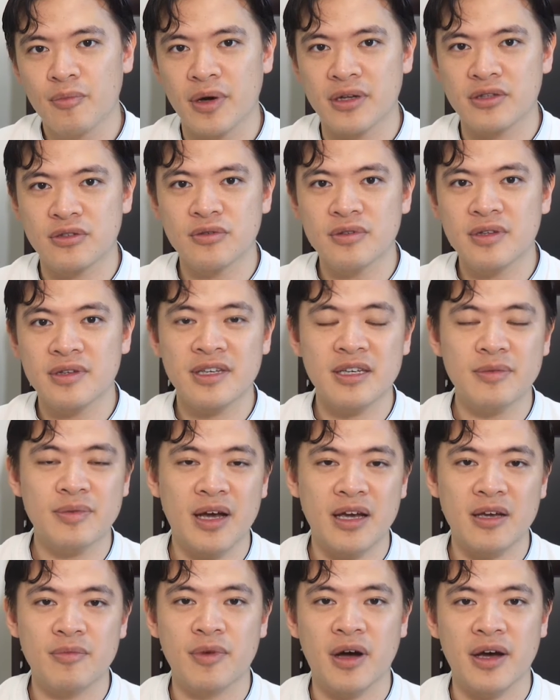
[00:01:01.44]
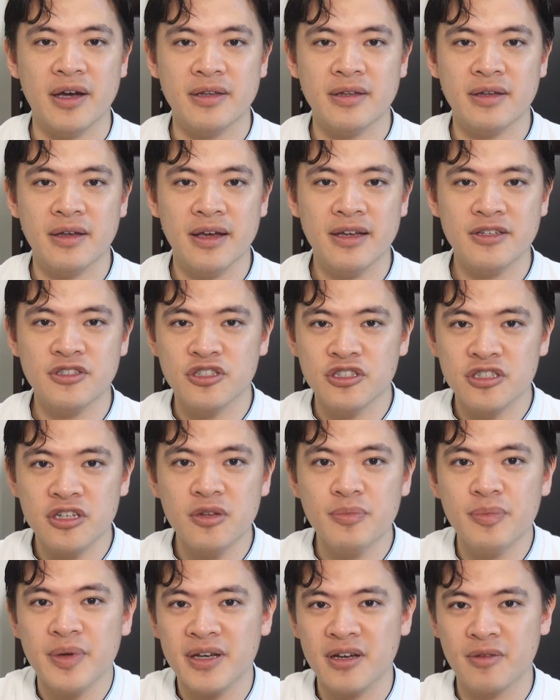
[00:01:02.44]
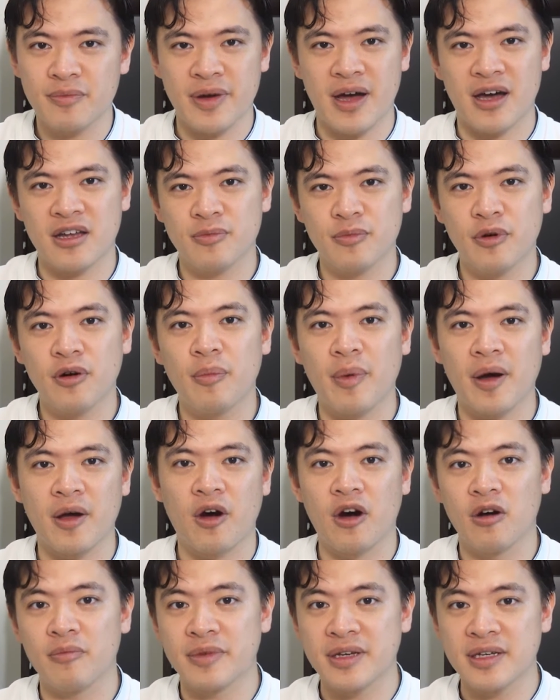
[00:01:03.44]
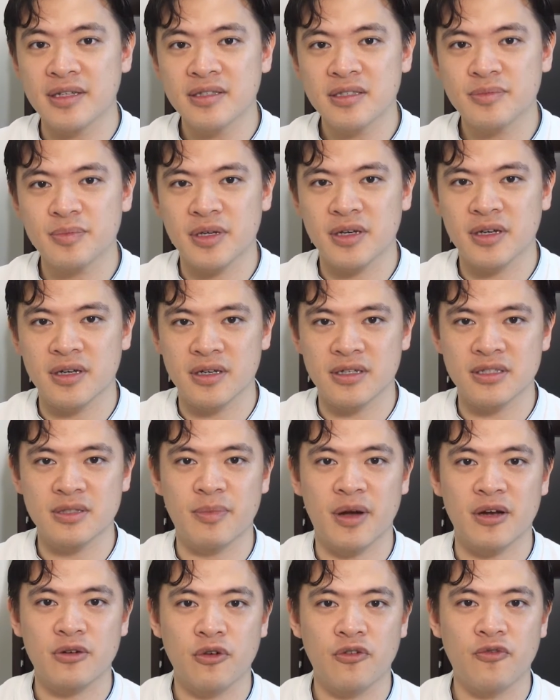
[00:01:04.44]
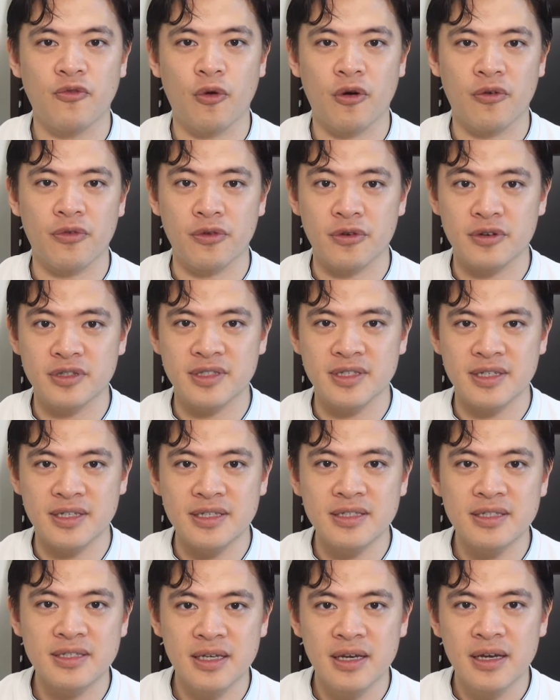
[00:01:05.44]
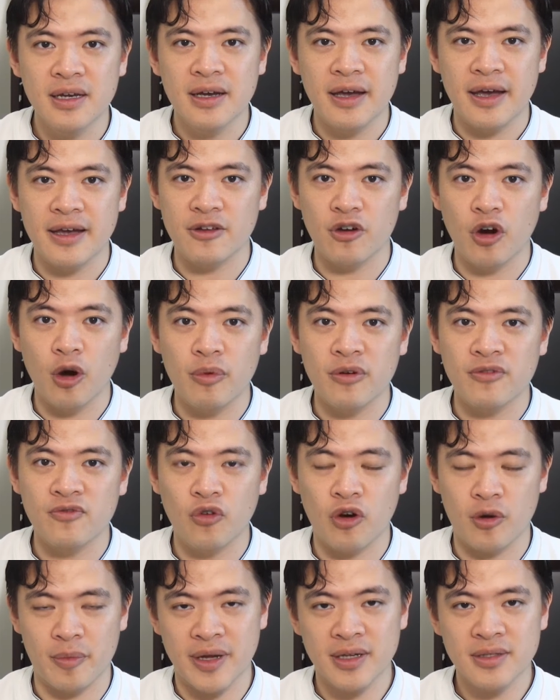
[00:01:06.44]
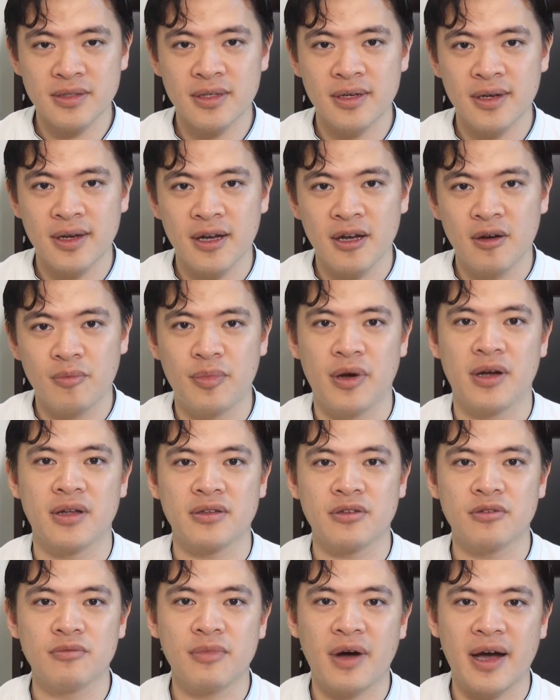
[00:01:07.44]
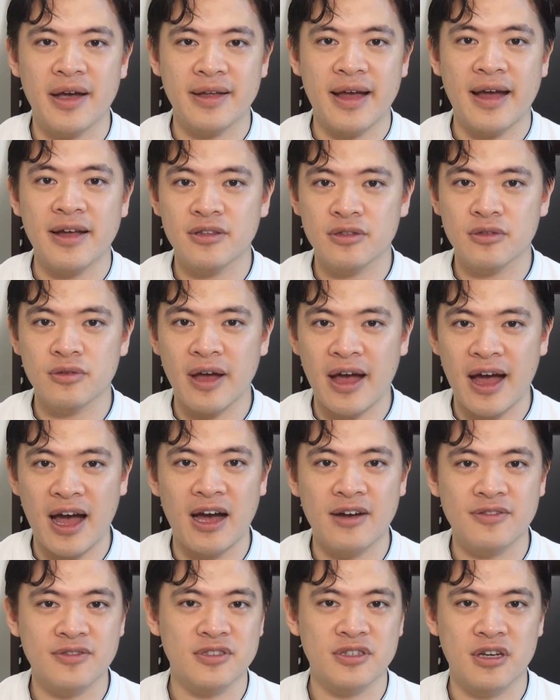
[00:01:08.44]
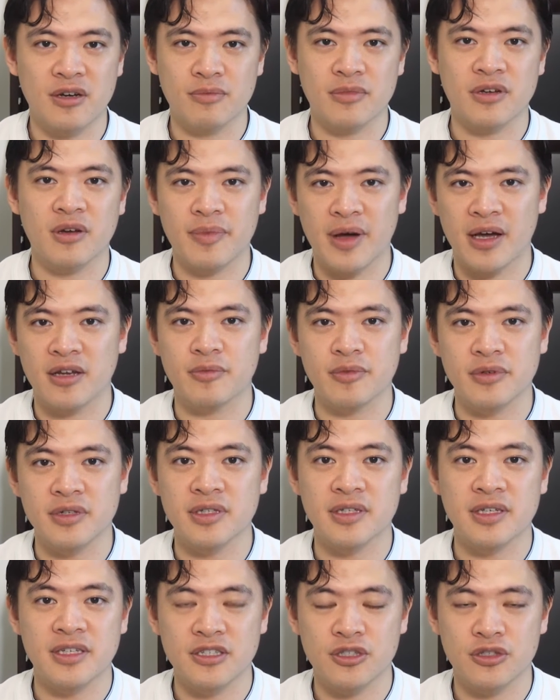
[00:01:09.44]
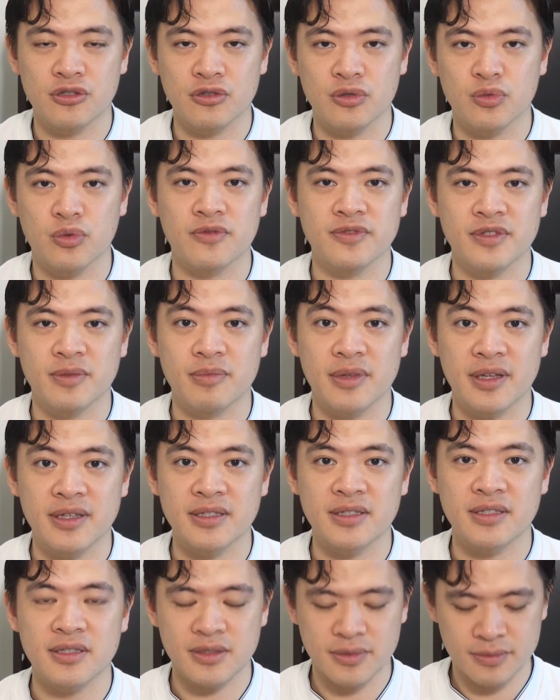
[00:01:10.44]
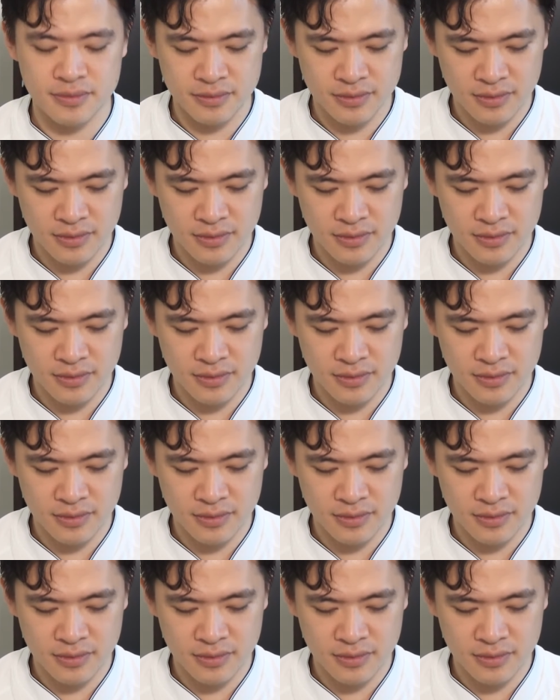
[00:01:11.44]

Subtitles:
but do keep that in mind. It should be compatible by all means because Micro Four Thirds is an open format, but you might have some compatibility issues with some lenses.